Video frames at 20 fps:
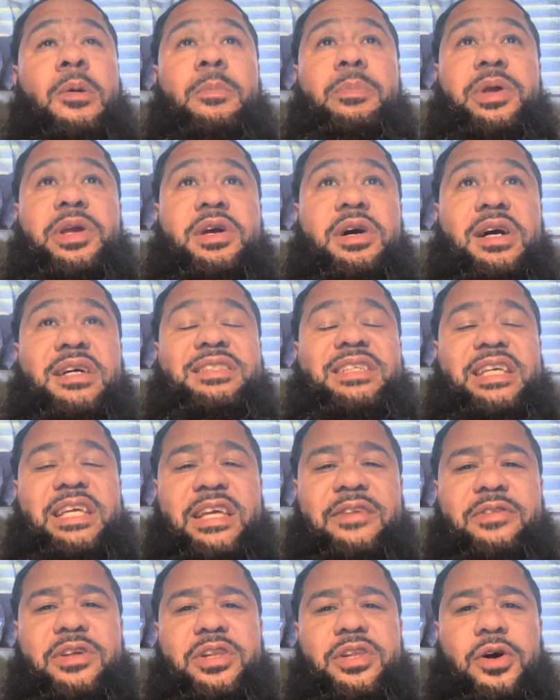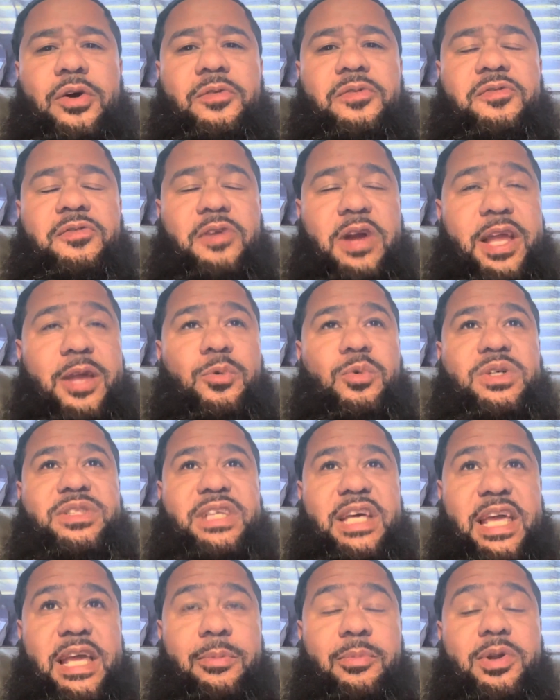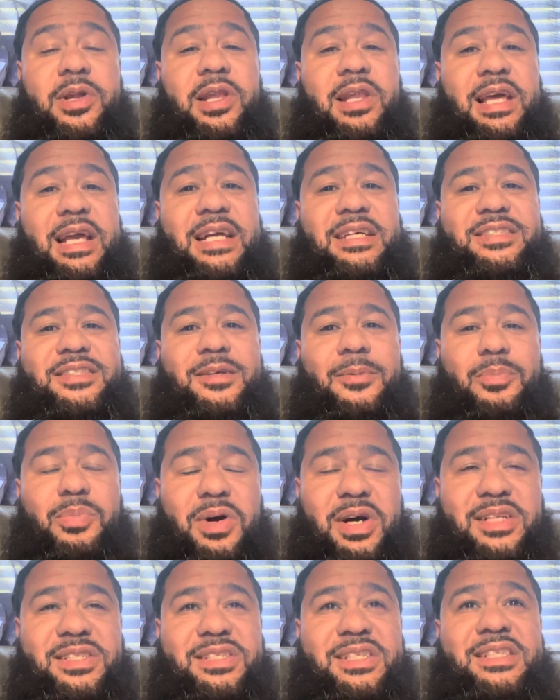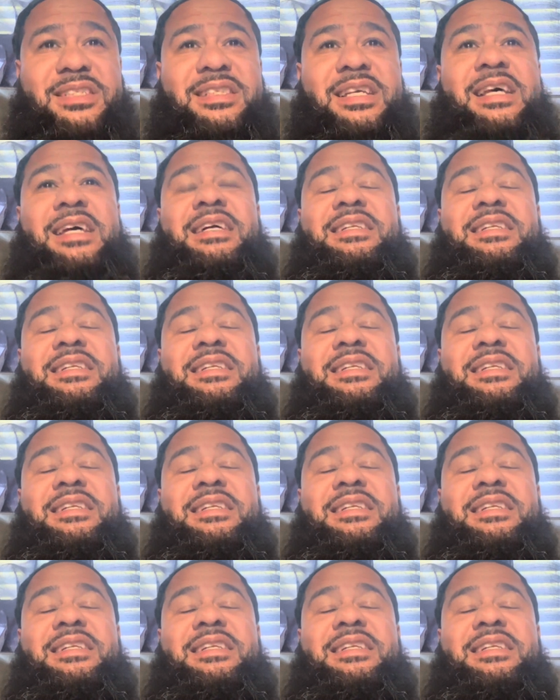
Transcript: because even though Frank was able to land some punches,